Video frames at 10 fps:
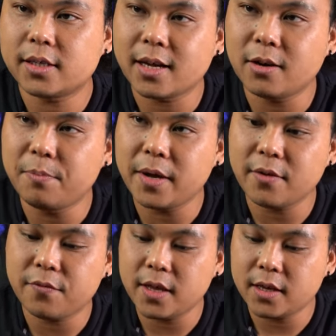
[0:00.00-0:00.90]
it's time to
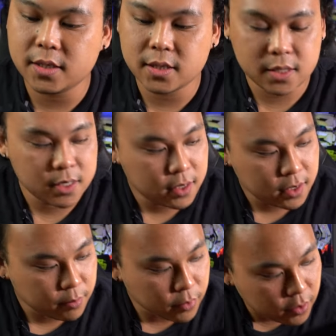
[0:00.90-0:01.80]
bathe this,
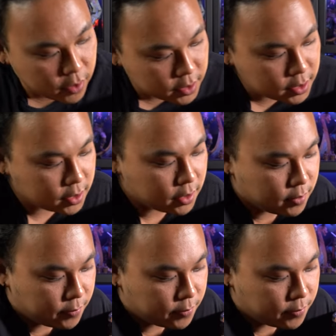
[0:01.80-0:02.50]
boys.